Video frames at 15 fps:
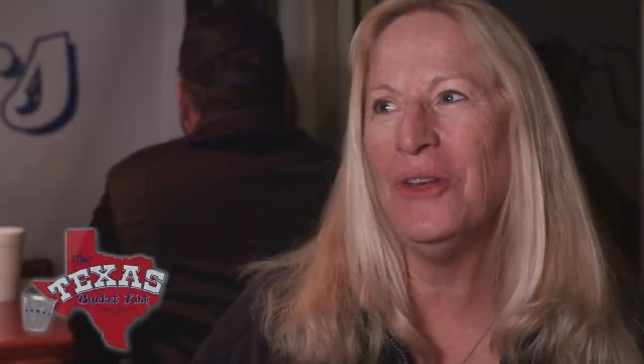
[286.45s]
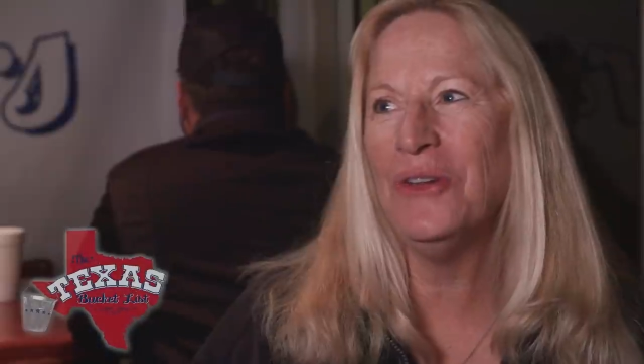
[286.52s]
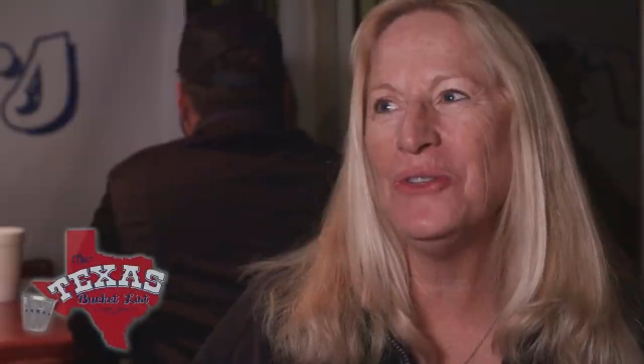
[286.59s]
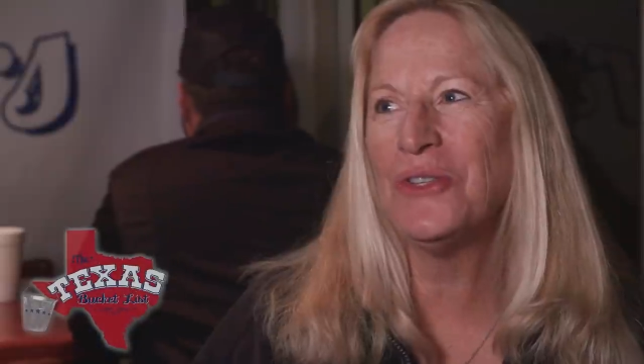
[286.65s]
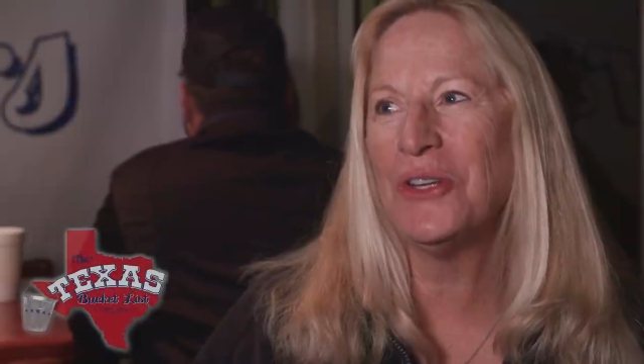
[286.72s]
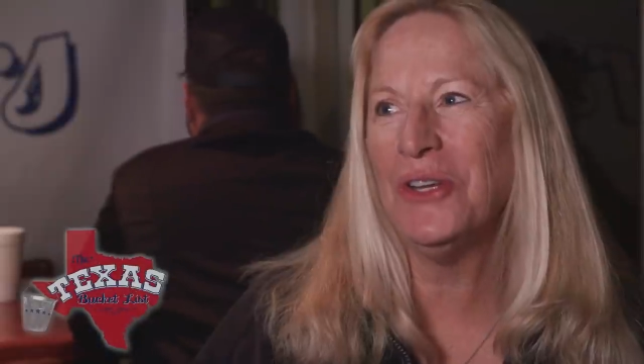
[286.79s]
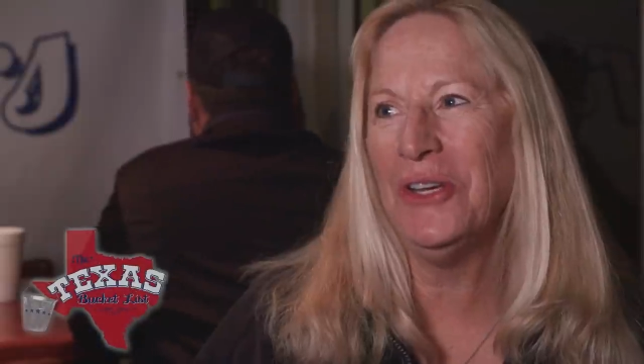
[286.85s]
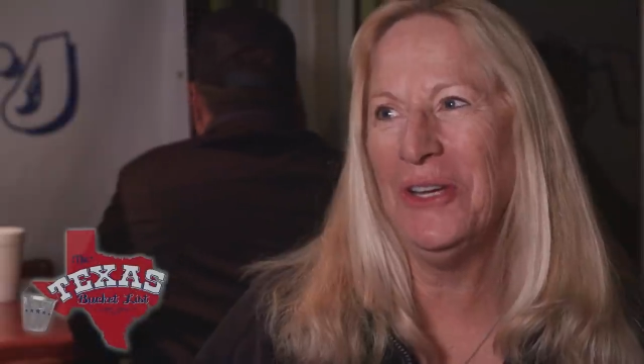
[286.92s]

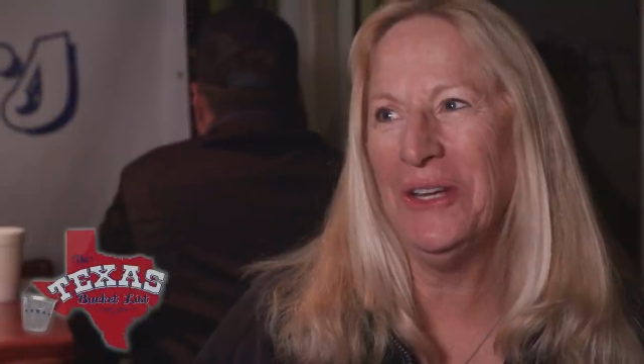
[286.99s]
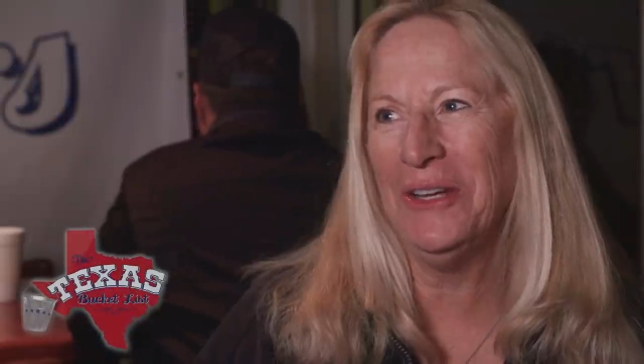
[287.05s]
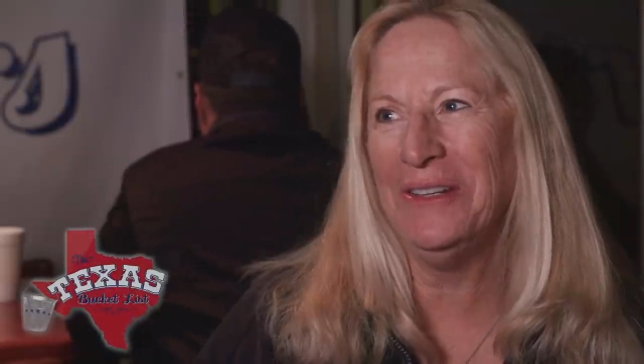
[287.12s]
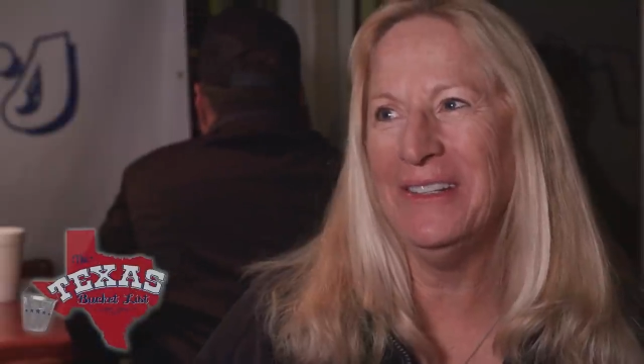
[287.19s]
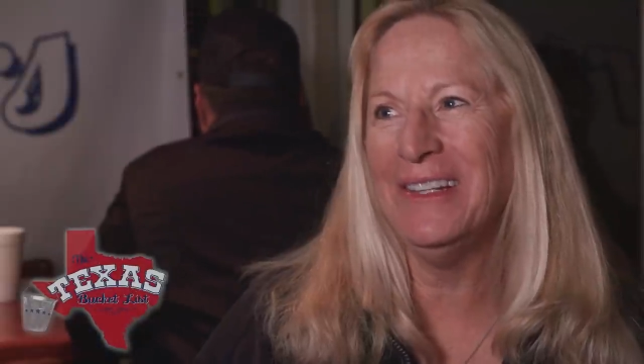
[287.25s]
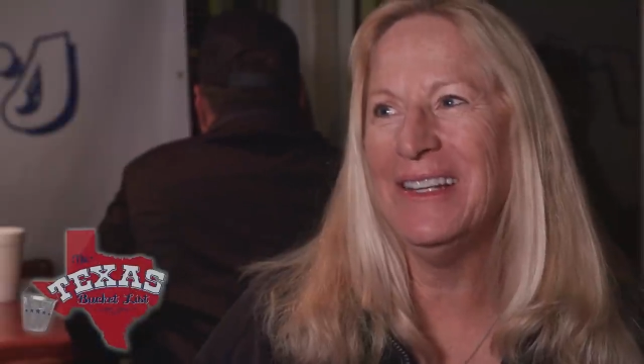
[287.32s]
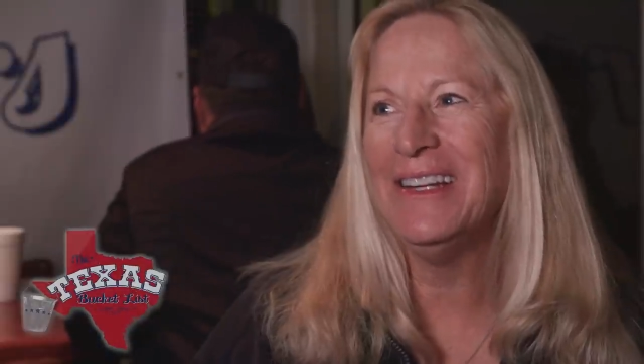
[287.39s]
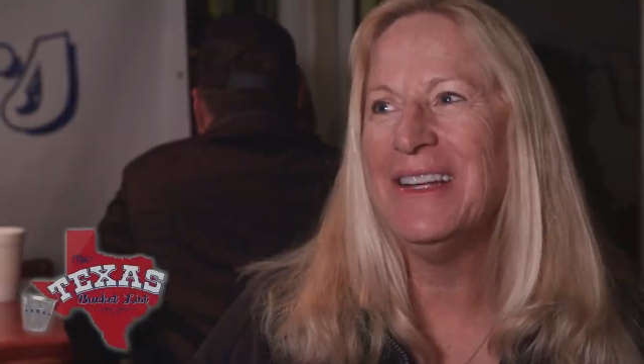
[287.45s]
those
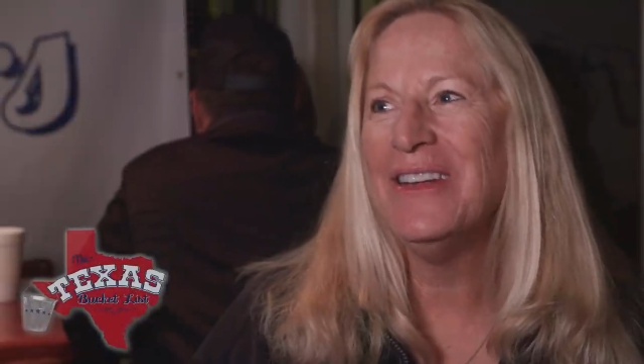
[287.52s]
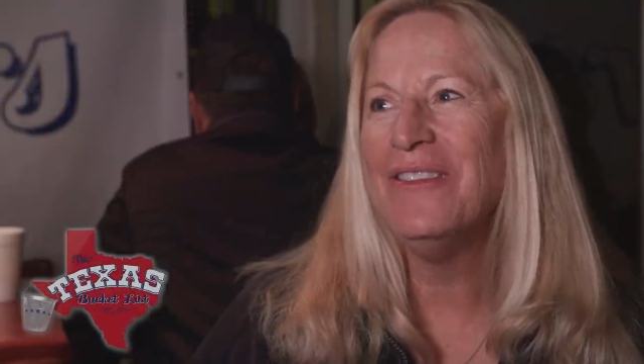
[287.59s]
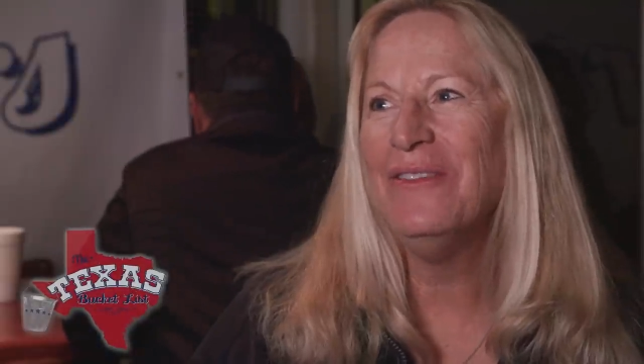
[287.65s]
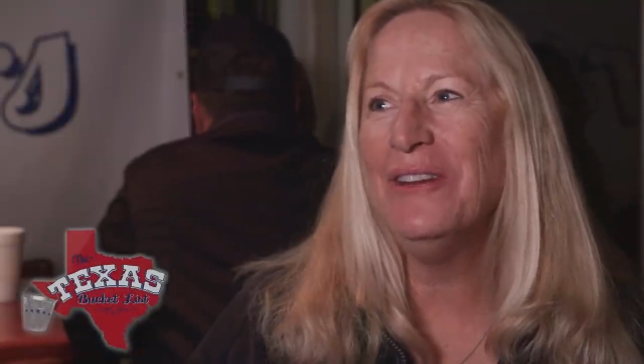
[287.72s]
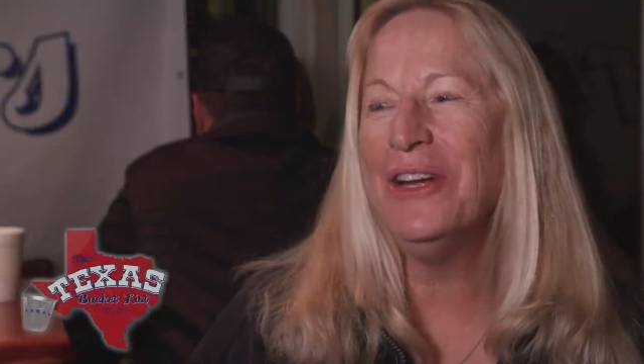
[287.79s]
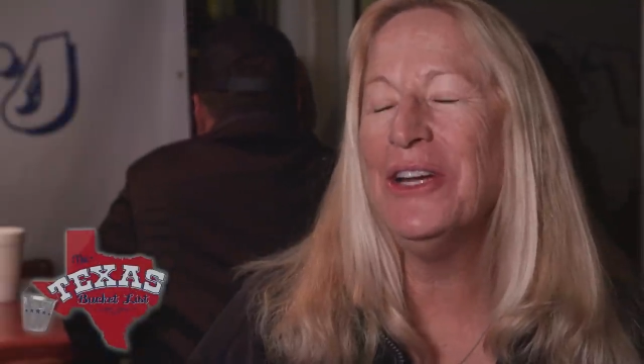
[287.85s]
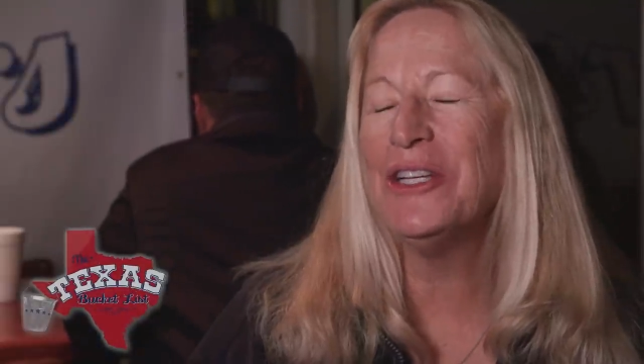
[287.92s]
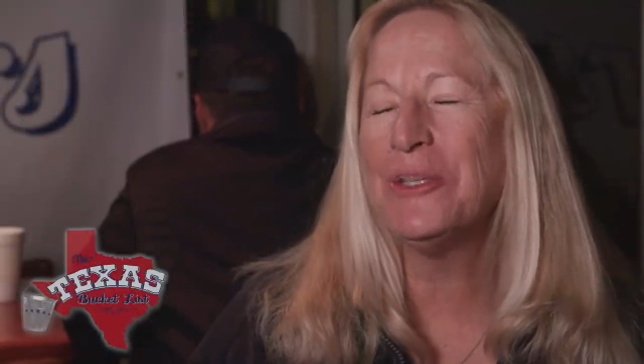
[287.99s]
good?
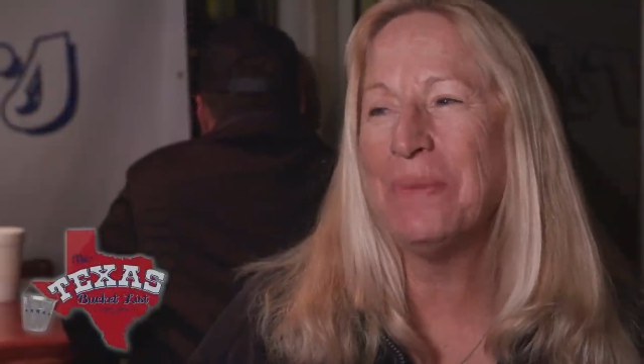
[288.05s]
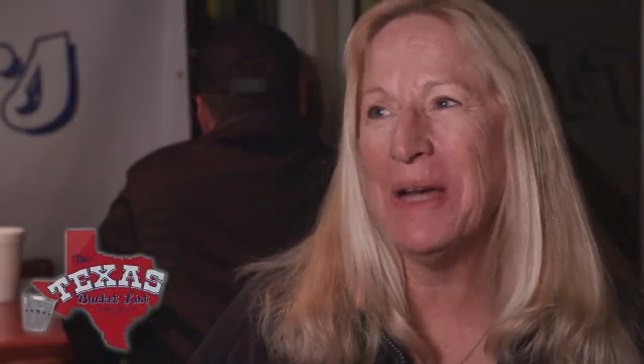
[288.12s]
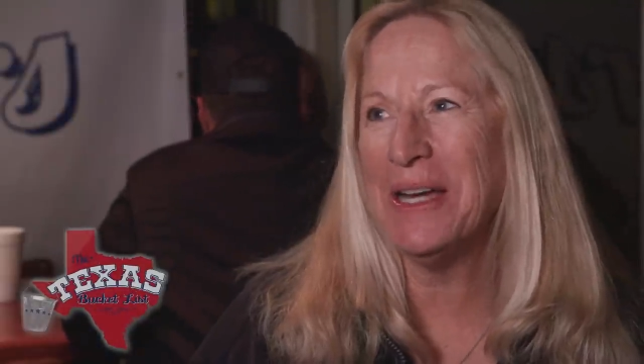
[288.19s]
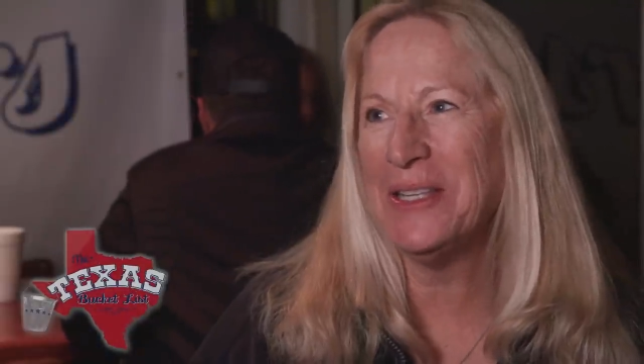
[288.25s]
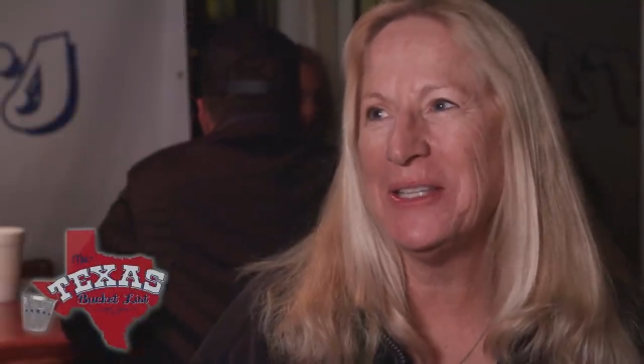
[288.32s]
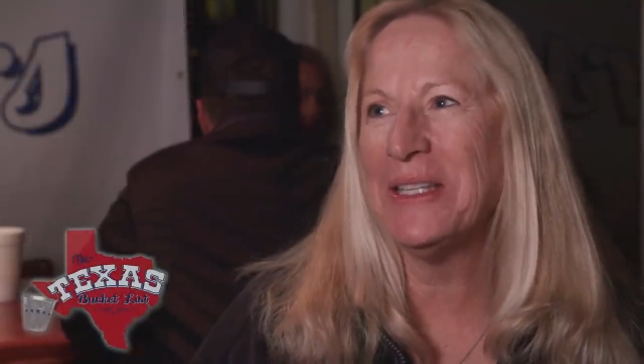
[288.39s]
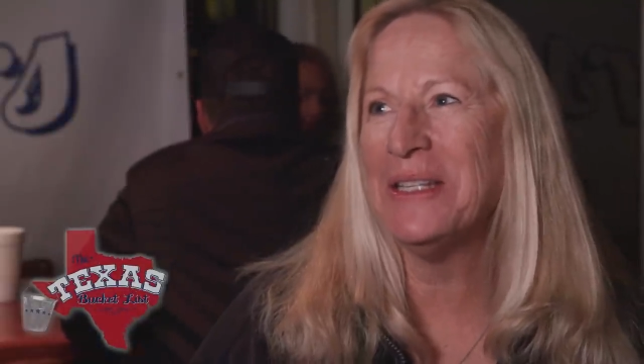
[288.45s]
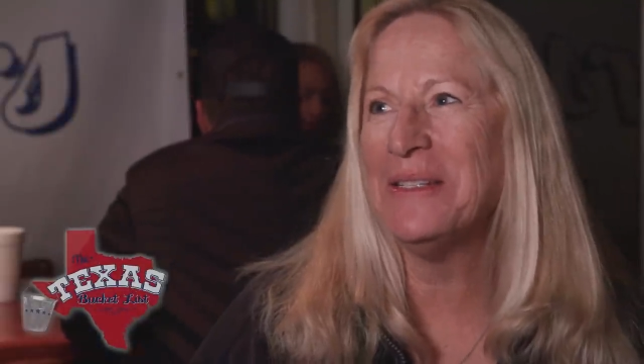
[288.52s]
Very
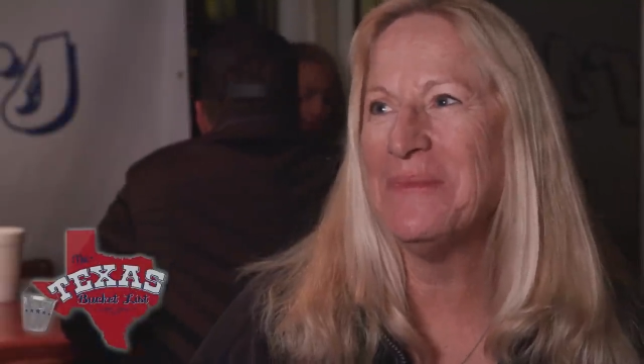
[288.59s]
spicy.